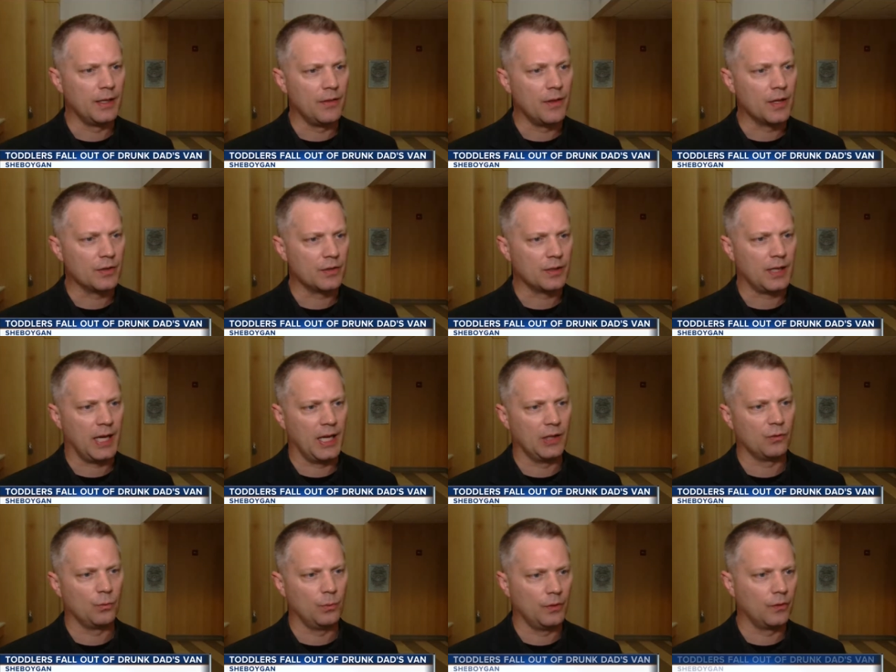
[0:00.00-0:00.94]
In this
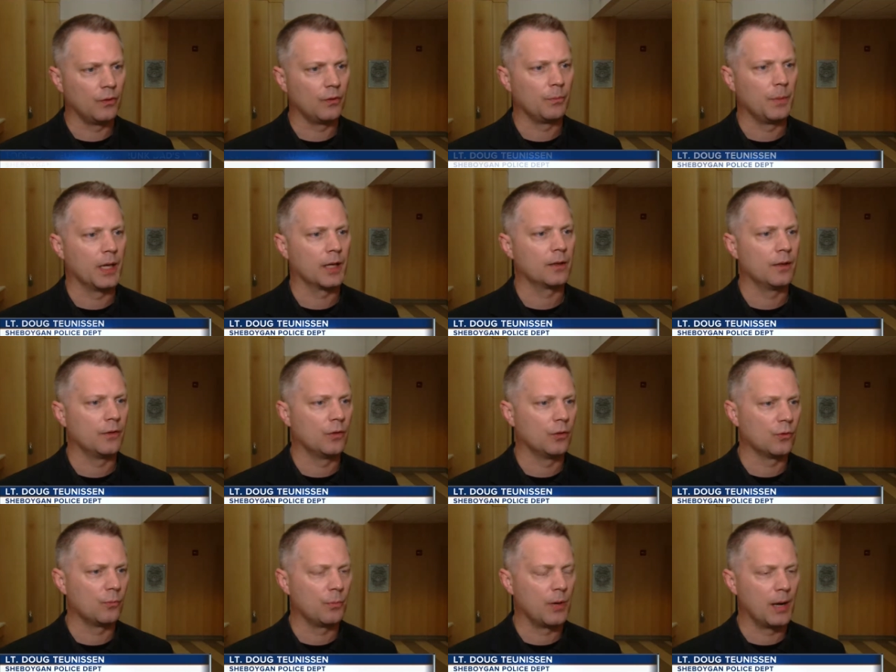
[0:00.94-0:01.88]
case, we suspect that
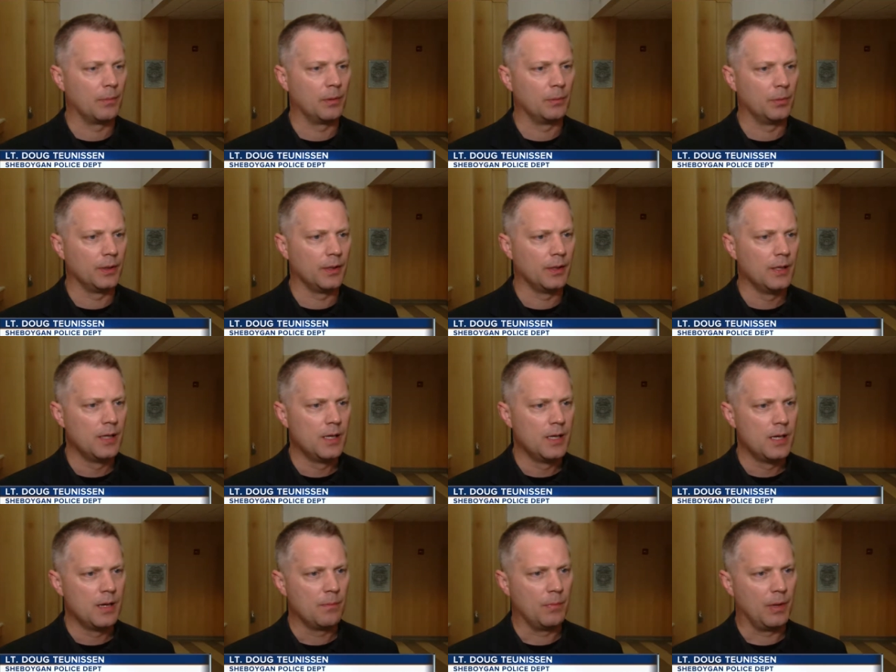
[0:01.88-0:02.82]
there's probably
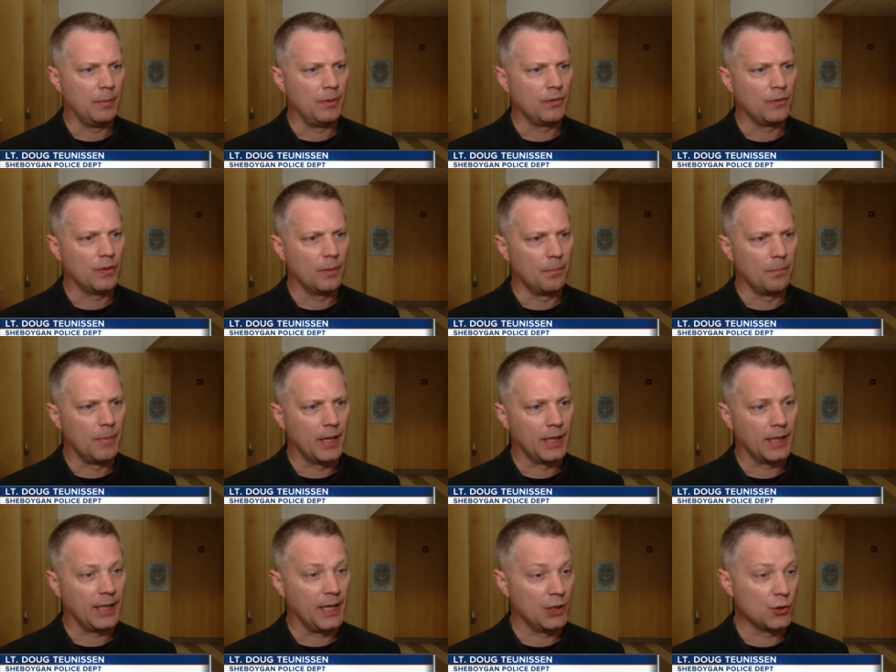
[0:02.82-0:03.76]
maybe some
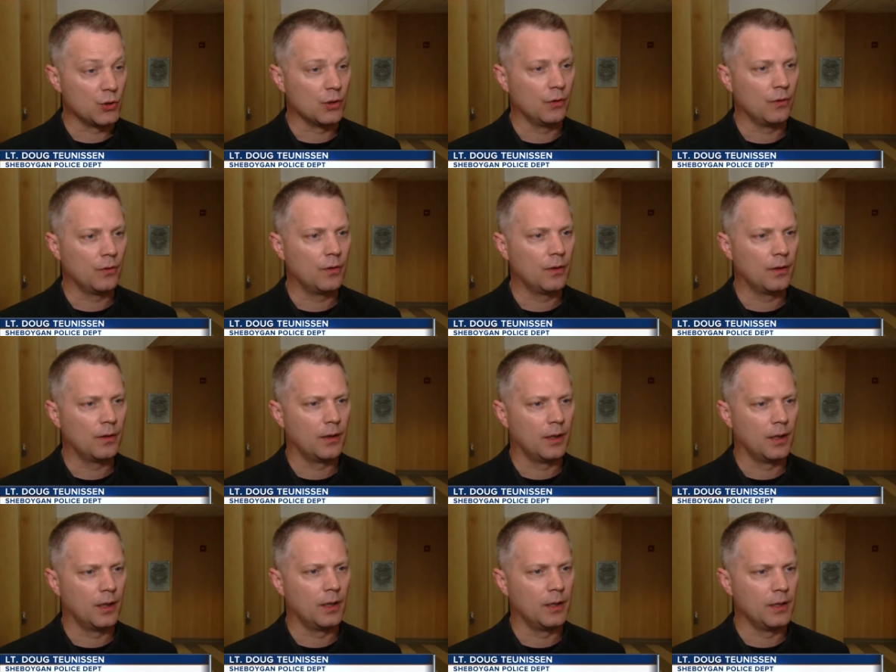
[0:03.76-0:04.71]
medications
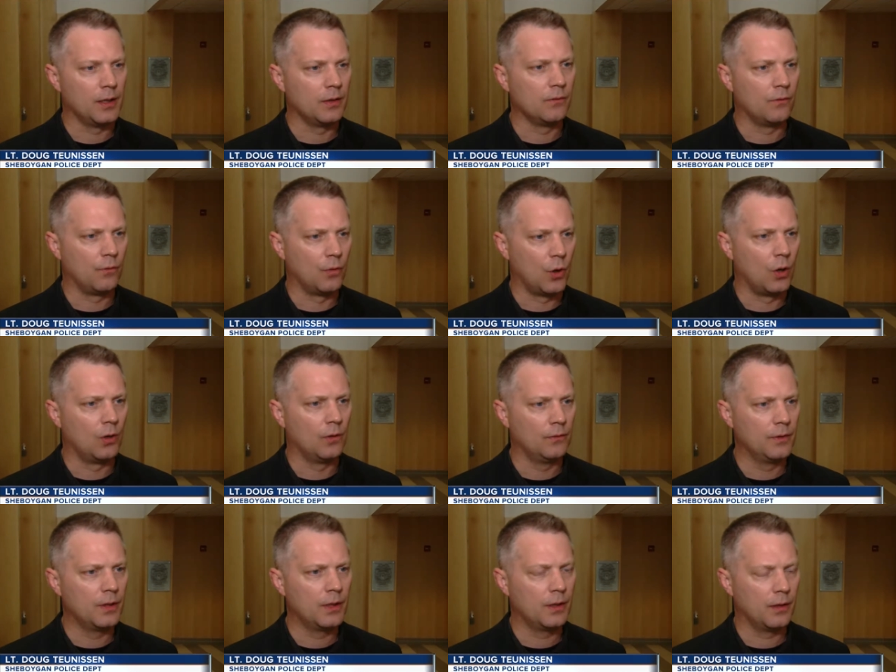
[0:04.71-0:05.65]
uh,
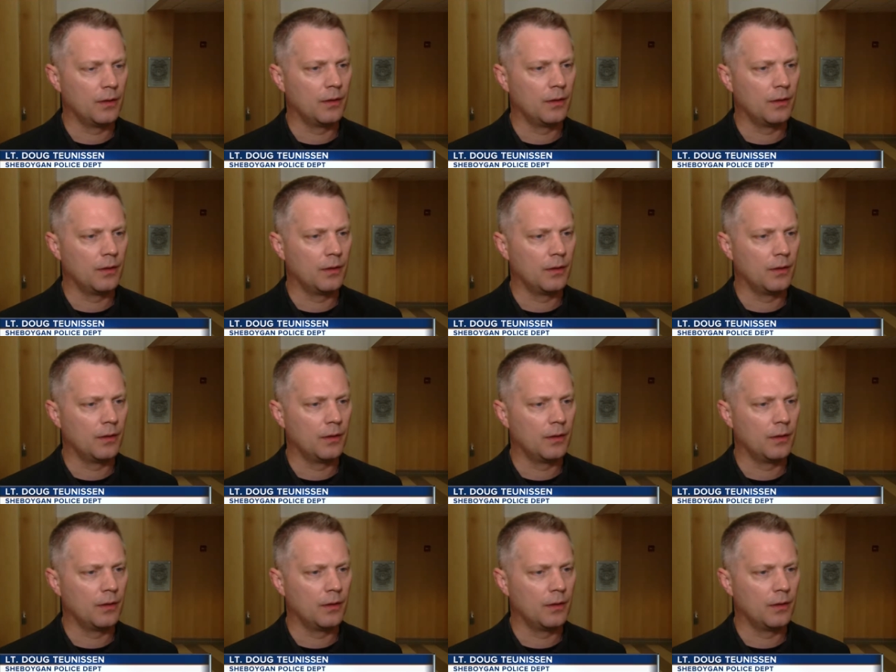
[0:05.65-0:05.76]
involved.